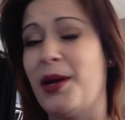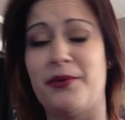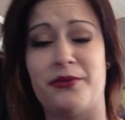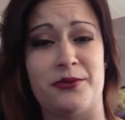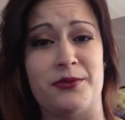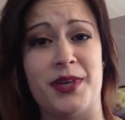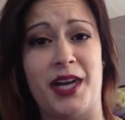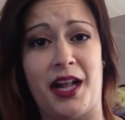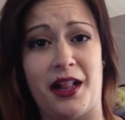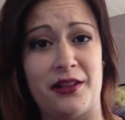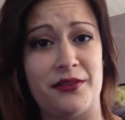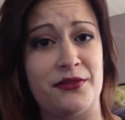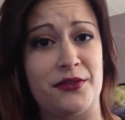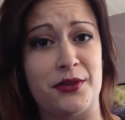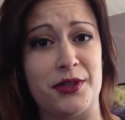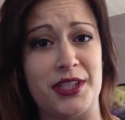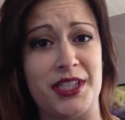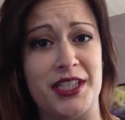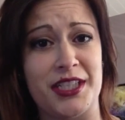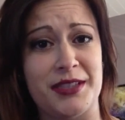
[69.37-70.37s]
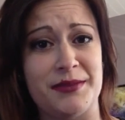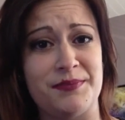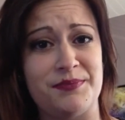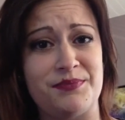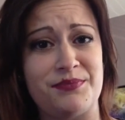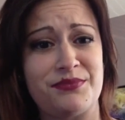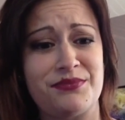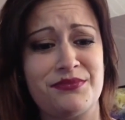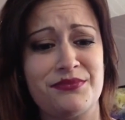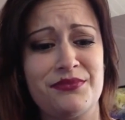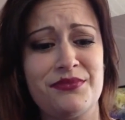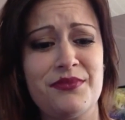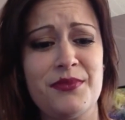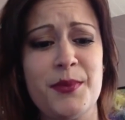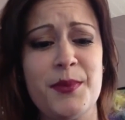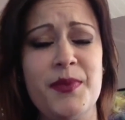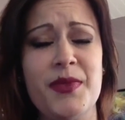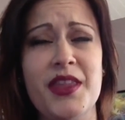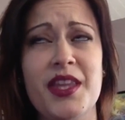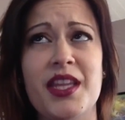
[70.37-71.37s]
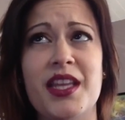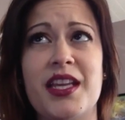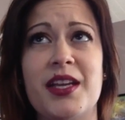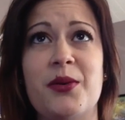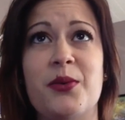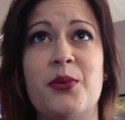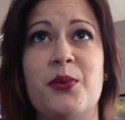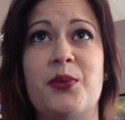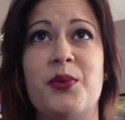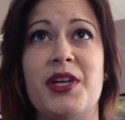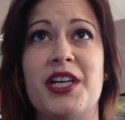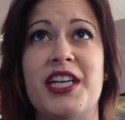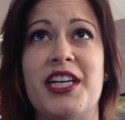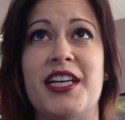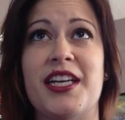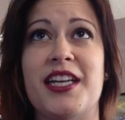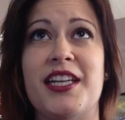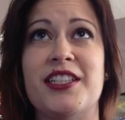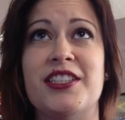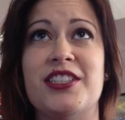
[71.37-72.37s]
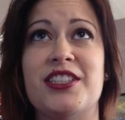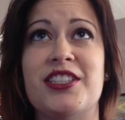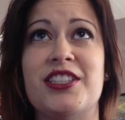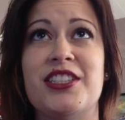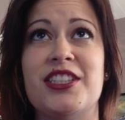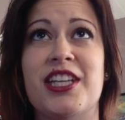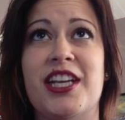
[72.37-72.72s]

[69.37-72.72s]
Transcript: from California, which